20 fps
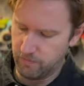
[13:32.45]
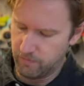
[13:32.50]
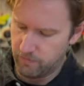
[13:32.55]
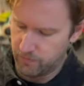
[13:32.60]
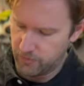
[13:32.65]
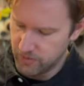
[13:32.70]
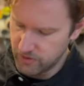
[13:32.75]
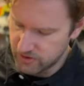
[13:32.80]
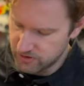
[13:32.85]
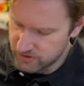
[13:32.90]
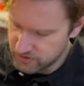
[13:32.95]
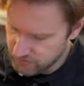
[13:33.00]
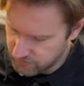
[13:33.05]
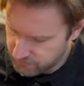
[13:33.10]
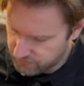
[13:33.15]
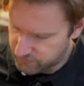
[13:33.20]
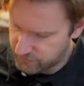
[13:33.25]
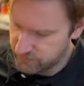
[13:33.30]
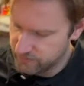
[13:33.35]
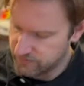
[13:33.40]
push the
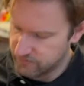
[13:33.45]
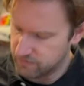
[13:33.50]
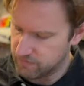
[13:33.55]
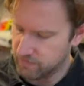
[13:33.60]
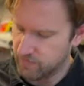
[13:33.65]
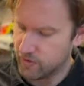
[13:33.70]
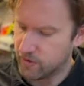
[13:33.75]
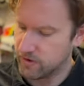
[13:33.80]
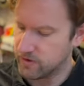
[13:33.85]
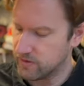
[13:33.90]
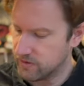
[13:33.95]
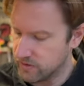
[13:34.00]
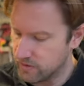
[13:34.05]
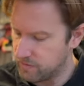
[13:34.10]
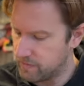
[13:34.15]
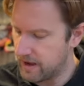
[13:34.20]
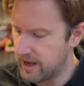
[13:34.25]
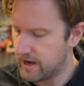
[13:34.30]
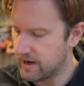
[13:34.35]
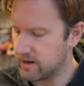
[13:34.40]
foot more to the
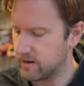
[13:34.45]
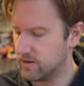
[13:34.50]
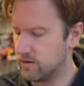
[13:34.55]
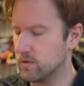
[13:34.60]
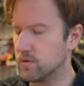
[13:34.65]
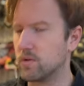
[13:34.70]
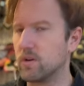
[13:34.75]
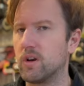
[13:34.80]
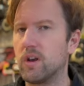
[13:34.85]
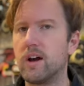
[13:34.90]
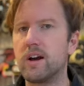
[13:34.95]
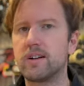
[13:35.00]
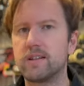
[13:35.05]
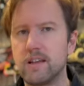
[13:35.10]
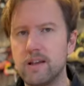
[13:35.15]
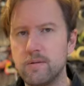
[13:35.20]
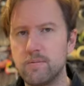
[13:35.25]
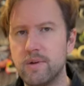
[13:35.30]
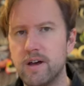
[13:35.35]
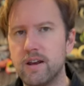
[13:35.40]
back. You're locked
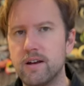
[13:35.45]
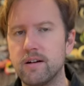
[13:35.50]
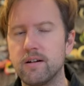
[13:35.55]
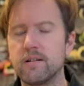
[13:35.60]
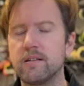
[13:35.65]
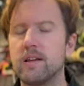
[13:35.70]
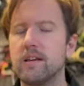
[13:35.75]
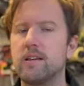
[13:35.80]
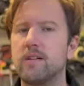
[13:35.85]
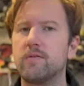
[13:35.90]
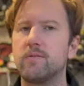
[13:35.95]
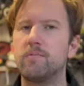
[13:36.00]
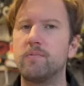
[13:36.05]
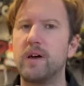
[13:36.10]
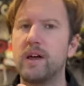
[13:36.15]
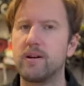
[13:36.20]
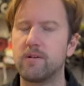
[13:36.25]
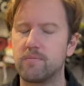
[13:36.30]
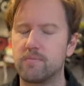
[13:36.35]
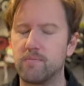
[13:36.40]
in better, then you have
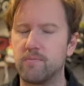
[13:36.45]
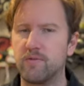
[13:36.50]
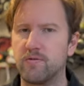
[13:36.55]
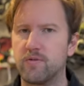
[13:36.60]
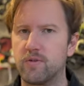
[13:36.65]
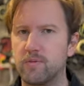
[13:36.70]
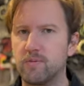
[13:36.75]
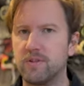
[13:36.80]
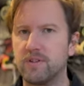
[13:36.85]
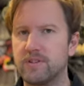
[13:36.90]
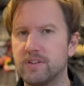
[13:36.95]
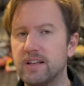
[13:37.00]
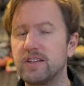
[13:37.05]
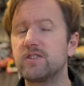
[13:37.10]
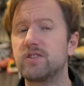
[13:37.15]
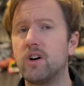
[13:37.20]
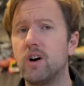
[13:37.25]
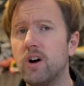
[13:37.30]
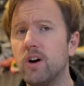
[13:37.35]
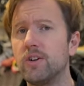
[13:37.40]
better performance.
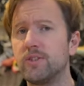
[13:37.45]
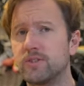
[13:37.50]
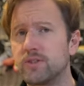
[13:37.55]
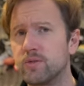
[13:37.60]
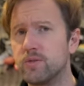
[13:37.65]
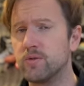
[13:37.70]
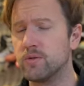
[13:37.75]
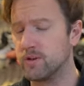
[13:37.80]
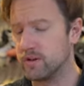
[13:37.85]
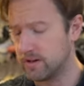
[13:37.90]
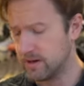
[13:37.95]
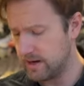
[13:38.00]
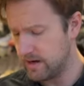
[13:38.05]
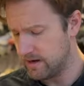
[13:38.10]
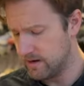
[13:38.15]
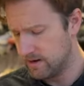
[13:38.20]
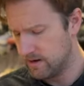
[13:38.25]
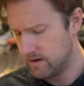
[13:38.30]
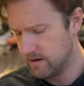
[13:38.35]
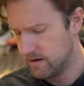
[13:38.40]
That's all true,
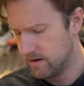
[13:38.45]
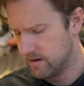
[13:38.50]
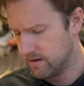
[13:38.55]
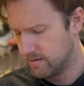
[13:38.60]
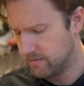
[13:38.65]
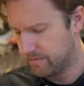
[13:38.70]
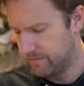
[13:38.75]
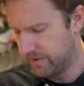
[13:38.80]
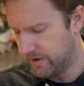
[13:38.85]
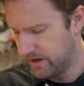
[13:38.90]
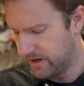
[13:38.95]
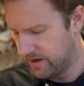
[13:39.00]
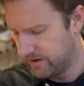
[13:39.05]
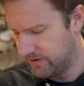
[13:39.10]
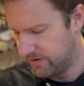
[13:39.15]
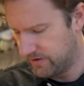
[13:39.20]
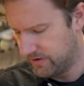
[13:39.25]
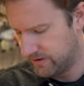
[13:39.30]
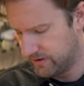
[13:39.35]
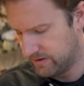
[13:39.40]
okay?
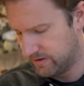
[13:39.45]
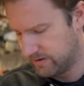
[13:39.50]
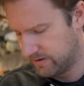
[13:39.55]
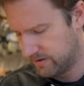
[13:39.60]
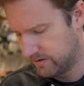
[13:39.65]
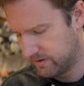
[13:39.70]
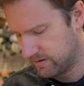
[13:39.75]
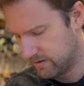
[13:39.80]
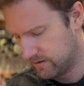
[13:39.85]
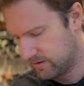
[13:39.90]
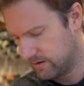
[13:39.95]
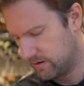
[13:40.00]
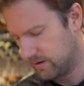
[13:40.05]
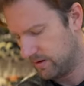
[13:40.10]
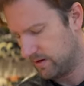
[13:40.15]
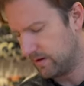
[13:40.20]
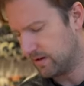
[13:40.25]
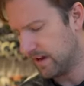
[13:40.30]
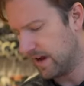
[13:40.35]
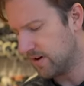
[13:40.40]
But
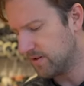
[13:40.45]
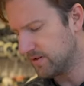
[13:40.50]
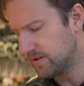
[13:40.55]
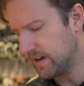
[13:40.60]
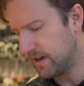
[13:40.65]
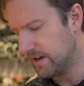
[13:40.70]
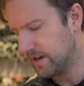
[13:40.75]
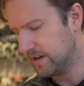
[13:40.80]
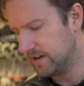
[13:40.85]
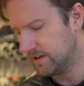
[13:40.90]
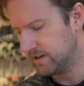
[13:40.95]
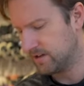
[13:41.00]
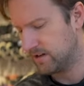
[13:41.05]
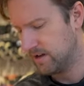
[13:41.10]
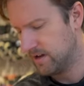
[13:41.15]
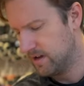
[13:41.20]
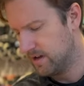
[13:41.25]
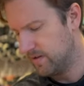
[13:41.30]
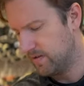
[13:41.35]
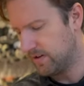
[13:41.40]
the downside is
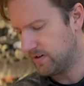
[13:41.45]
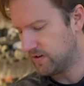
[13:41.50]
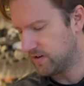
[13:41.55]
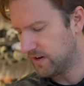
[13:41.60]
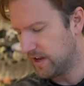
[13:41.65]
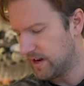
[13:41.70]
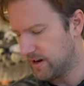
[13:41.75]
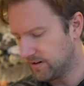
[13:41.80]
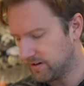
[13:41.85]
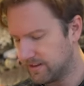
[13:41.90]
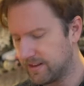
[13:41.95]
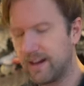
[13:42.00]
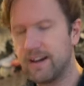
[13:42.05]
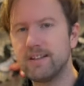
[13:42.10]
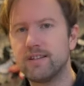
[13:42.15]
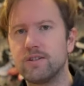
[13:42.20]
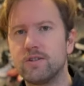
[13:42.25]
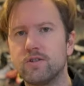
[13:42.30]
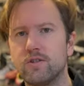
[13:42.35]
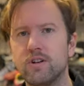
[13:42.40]
that you cannot
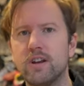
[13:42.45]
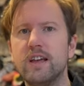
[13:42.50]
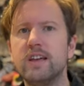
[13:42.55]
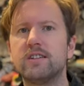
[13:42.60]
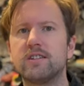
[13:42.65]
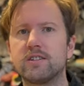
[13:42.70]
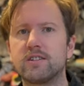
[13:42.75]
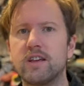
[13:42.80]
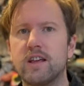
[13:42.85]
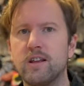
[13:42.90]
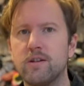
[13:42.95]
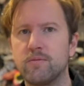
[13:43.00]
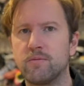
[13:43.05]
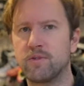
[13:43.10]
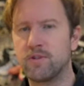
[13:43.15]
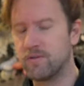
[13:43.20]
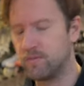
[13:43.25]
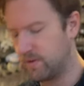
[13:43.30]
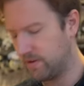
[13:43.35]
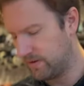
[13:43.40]
tighten your laces
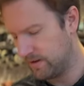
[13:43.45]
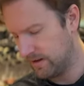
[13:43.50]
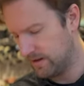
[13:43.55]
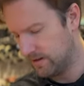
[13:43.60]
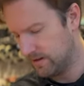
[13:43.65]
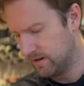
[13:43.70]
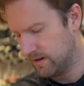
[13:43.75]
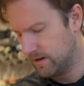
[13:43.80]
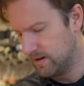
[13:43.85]
anymore with it.